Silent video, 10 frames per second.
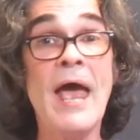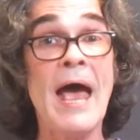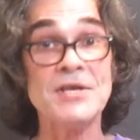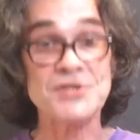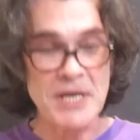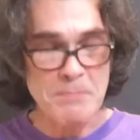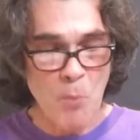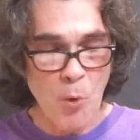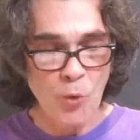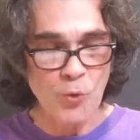as a
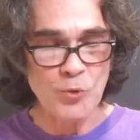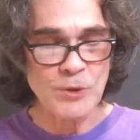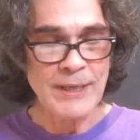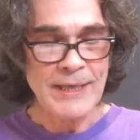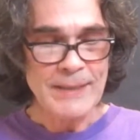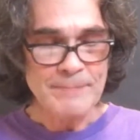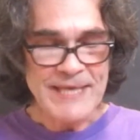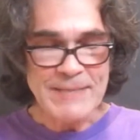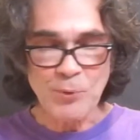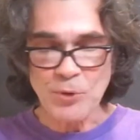moral
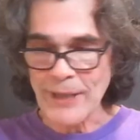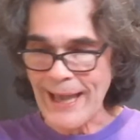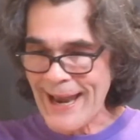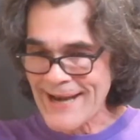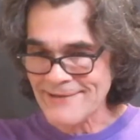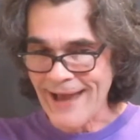people. And